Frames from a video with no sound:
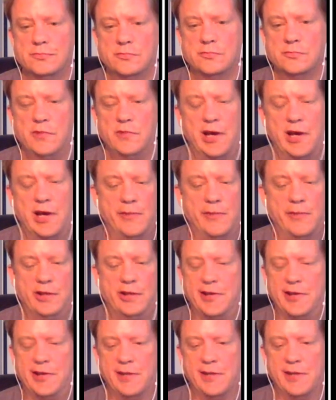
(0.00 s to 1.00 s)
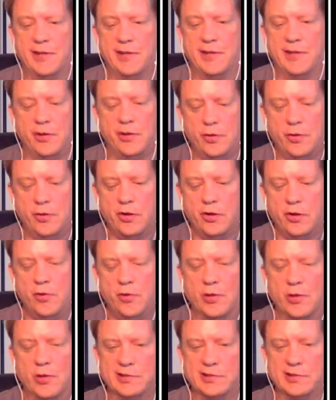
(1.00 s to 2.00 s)
Yeah, I mean, think about it. Who
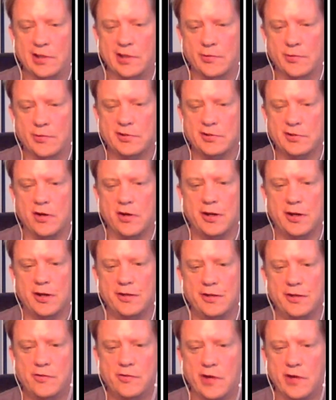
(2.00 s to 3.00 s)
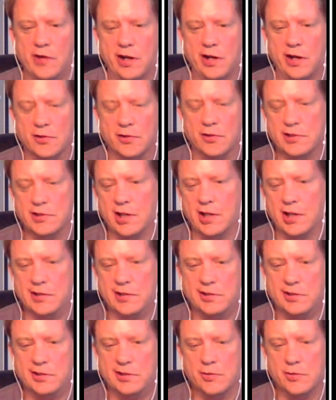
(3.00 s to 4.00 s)
was it that was guarding Greg Olsen
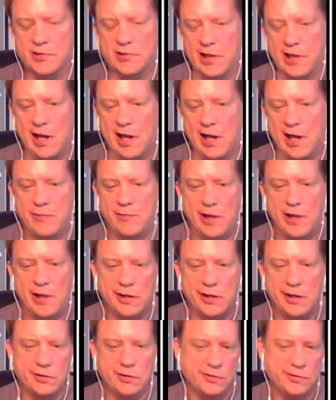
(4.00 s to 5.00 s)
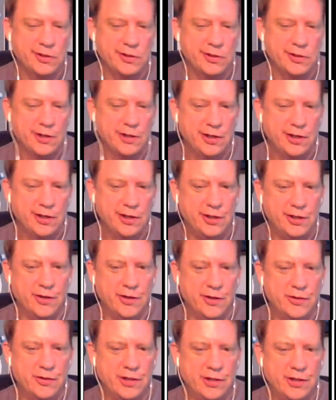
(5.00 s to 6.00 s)
last year? Was it linebackers?
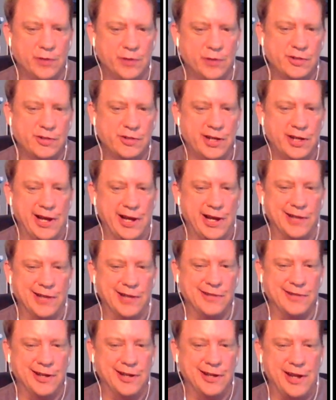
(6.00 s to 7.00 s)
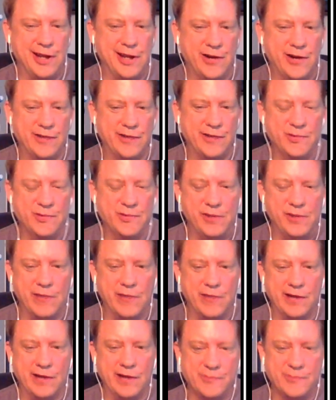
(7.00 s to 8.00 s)
Those are the guys that now have to be
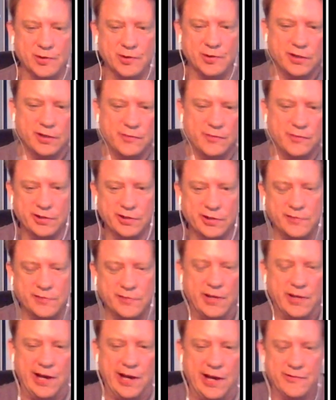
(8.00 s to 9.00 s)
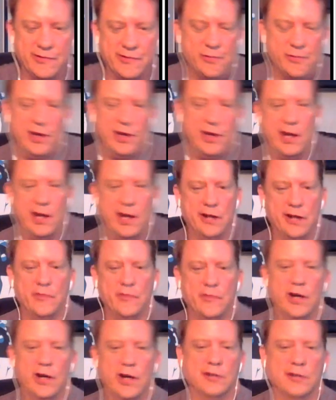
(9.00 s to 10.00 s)
mindful of Christian McCaffrey being out en
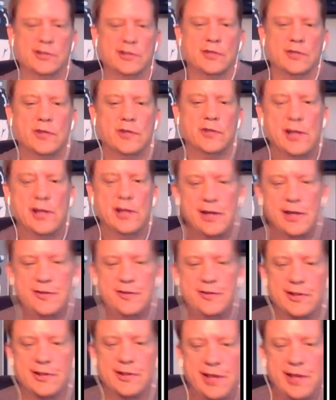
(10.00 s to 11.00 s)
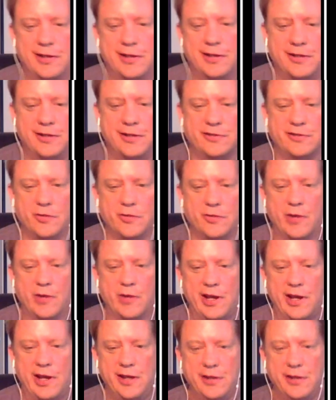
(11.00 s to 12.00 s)
route. So it's going to take attention
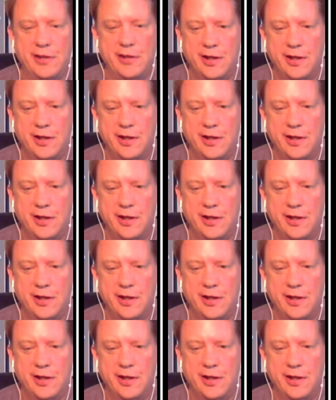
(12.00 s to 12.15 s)
away.